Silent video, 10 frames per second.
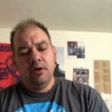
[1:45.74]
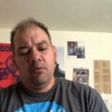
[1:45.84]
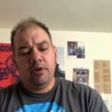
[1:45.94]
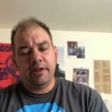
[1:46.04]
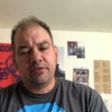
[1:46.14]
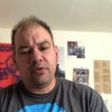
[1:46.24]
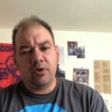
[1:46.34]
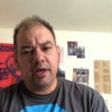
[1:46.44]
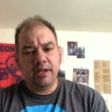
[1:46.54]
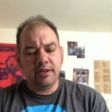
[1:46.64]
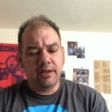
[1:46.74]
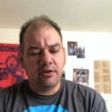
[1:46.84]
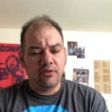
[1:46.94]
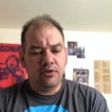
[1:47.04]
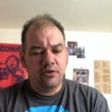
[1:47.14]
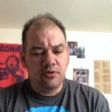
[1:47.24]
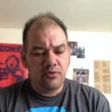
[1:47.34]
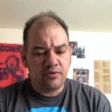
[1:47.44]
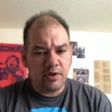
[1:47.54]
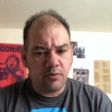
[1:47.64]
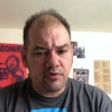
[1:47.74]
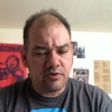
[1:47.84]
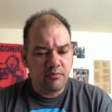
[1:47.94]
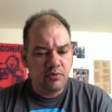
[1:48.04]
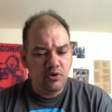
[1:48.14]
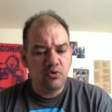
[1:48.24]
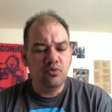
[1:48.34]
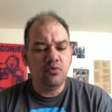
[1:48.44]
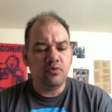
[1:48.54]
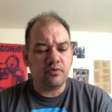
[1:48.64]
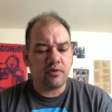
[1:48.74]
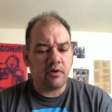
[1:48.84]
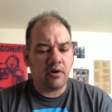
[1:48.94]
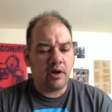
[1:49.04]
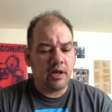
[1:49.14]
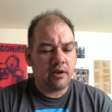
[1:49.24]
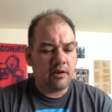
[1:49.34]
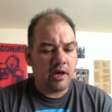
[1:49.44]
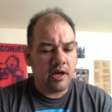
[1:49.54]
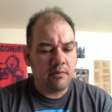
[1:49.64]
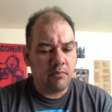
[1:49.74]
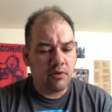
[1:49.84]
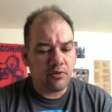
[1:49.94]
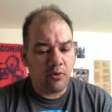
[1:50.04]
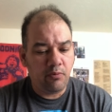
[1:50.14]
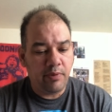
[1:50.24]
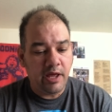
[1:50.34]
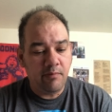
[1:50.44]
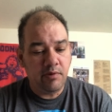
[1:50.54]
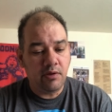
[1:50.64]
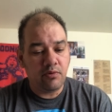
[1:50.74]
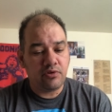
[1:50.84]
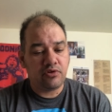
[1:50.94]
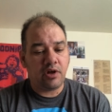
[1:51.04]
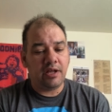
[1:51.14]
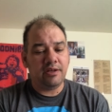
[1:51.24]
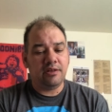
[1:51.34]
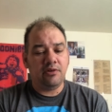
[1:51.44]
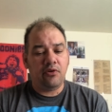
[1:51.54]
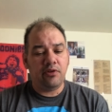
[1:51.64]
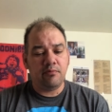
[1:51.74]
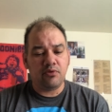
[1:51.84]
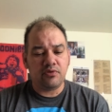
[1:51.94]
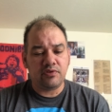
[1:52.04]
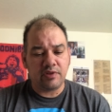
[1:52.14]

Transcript: Well, let's go ahead and get into the news. There was some news, all right. Nine-month-old baby was shot and killed in Merced.